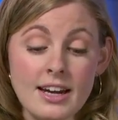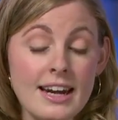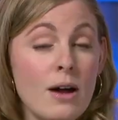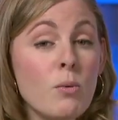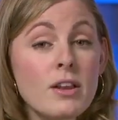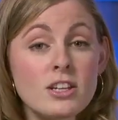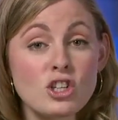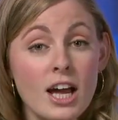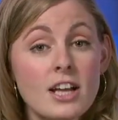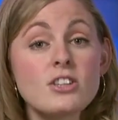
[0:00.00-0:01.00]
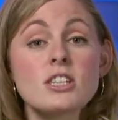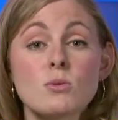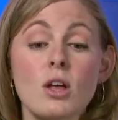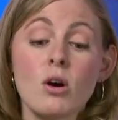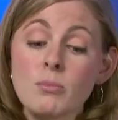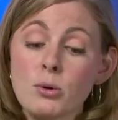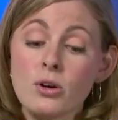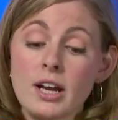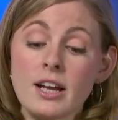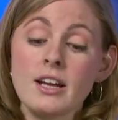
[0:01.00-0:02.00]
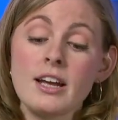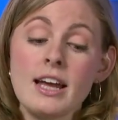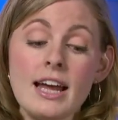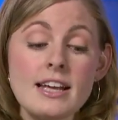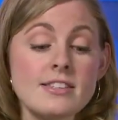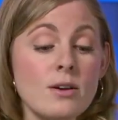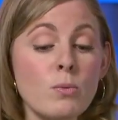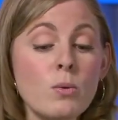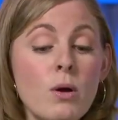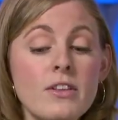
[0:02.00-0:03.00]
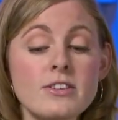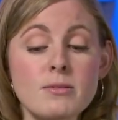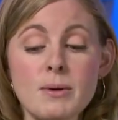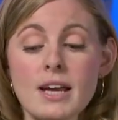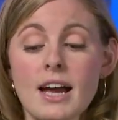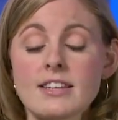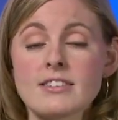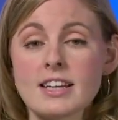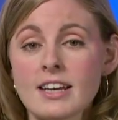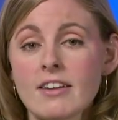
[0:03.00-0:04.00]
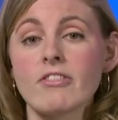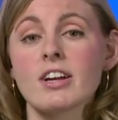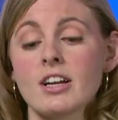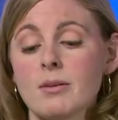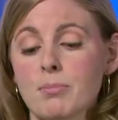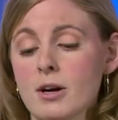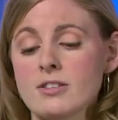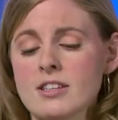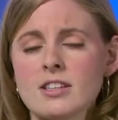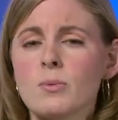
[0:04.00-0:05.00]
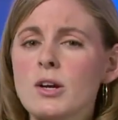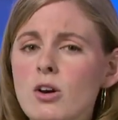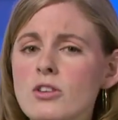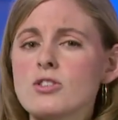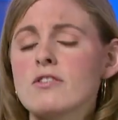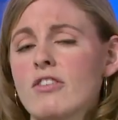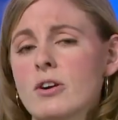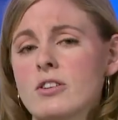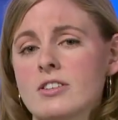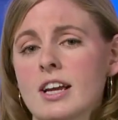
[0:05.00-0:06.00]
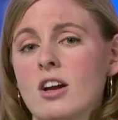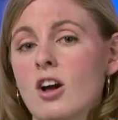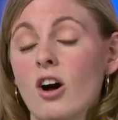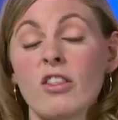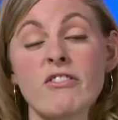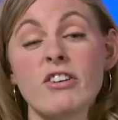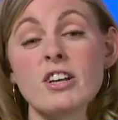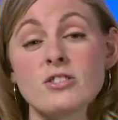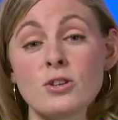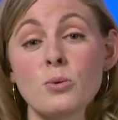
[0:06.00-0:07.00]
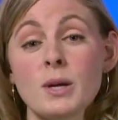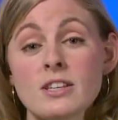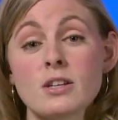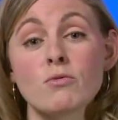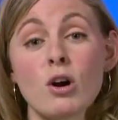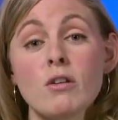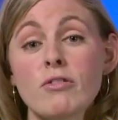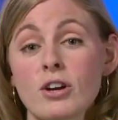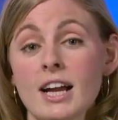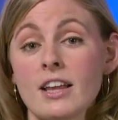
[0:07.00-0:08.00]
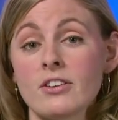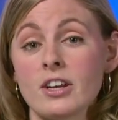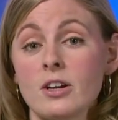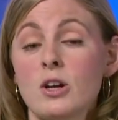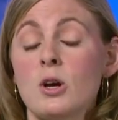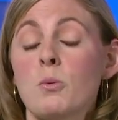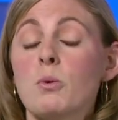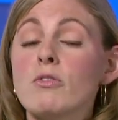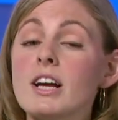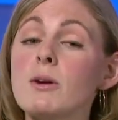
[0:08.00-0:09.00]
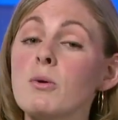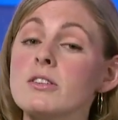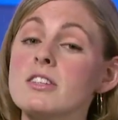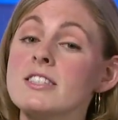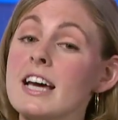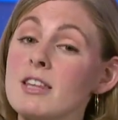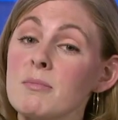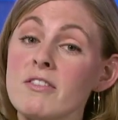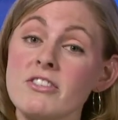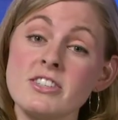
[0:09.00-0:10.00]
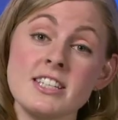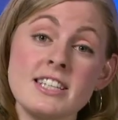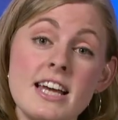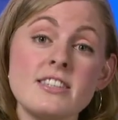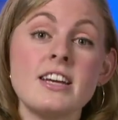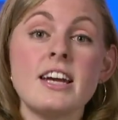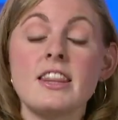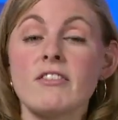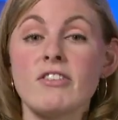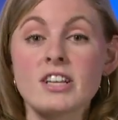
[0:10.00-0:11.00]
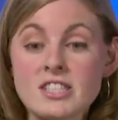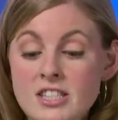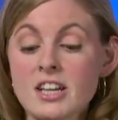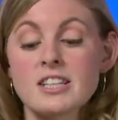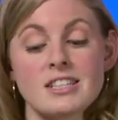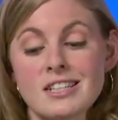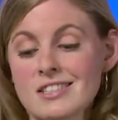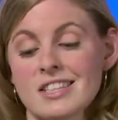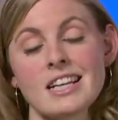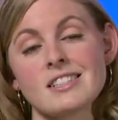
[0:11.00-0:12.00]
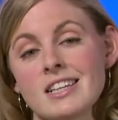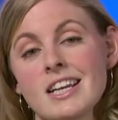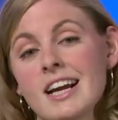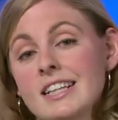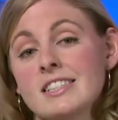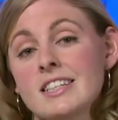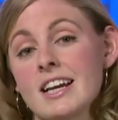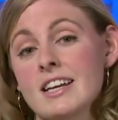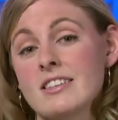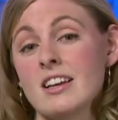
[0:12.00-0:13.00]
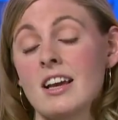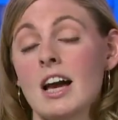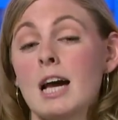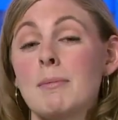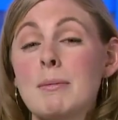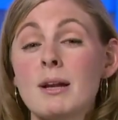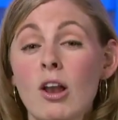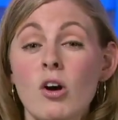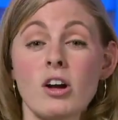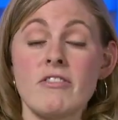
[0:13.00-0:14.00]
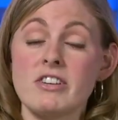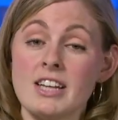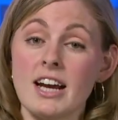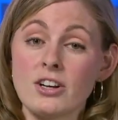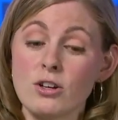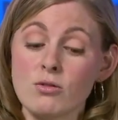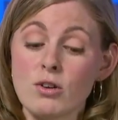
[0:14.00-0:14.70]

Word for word: Now, one of the challenges with onboarding is that we want this to be a significant process. We're not just focusing on the first two weeks in role for a candidate. We really want to set them up for success in the first 30, 60, 90 days, and maybe longer for technical